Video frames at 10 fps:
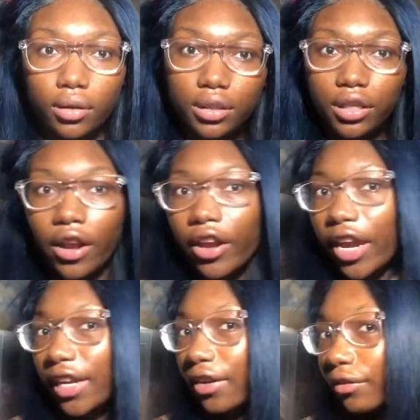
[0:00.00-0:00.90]
sorry,
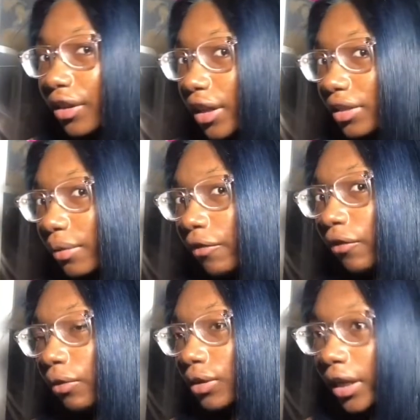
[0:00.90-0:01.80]
I didn't realize my
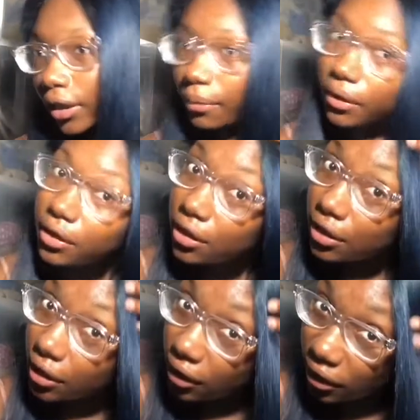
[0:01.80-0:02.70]
phone died, but this is
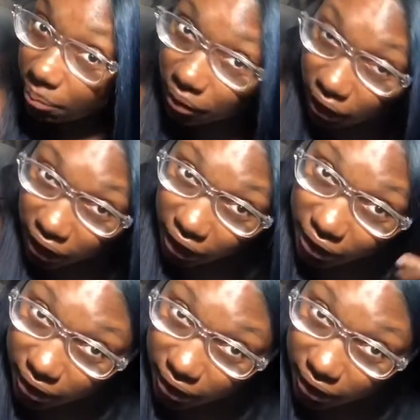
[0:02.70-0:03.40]
the completed